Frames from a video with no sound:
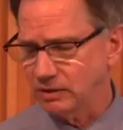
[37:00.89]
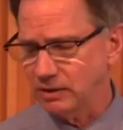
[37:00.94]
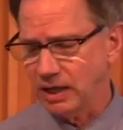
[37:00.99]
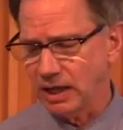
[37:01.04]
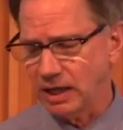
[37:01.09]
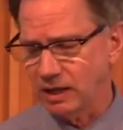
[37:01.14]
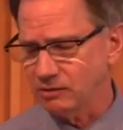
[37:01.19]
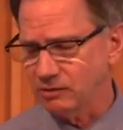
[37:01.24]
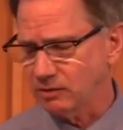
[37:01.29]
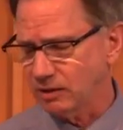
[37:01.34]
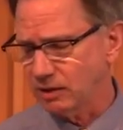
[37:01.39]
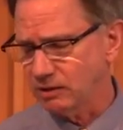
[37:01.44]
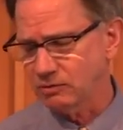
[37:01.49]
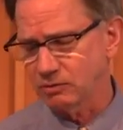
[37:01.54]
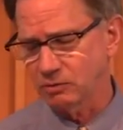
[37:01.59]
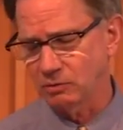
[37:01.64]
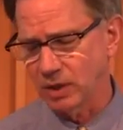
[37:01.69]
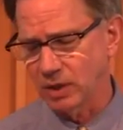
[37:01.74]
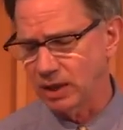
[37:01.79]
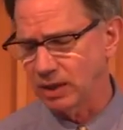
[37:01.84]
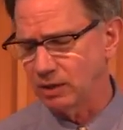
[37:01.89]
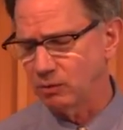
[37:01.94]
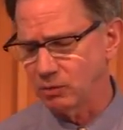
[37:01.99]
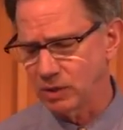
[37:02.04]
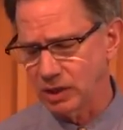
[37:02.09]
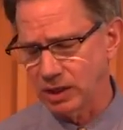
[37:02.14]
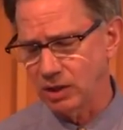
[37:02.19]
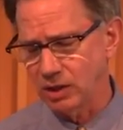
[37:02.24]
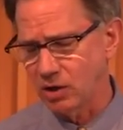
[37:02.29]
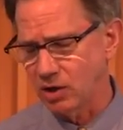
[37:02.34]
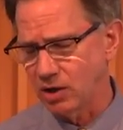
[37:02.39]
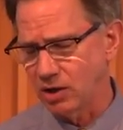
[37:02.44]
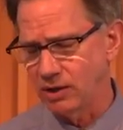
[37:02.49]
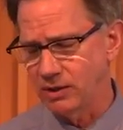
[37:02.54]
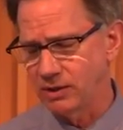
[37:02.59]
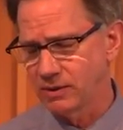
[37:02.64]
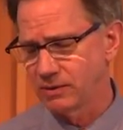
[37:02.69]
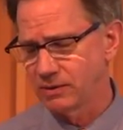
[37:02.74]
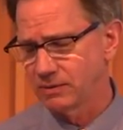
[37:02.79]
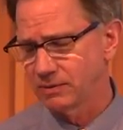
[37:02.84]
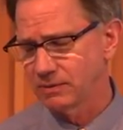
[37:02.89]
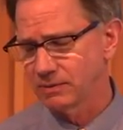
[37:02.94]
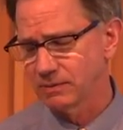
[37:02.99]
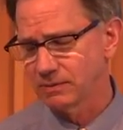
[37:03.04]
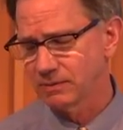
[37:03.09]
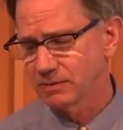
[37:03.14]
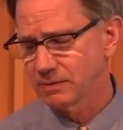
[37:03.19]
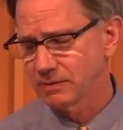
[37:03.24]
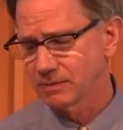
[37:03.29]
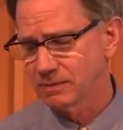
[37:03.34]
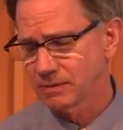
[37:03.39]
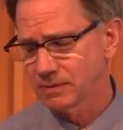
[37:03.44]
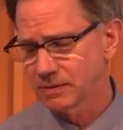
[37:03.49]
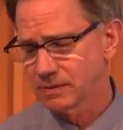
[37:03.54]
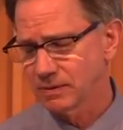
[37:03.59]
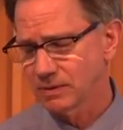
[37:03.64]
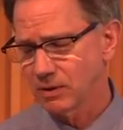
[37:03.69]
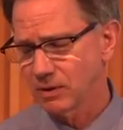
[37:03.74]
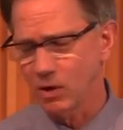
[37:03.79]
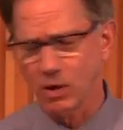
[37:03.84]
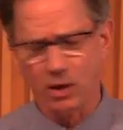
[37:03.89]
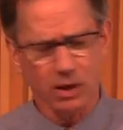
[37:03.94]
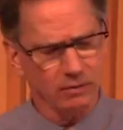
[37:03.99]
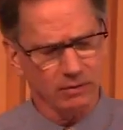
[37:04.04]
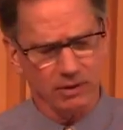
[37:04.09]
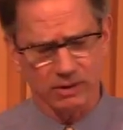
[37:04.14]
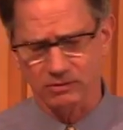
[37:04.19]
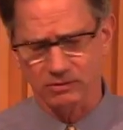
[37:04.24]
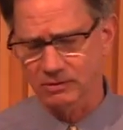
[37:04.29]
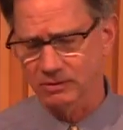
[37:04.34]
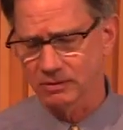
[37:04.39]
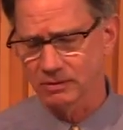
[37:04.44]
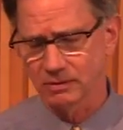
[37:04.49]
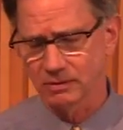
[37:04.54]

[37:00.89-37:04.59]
has us running really hard. All of us.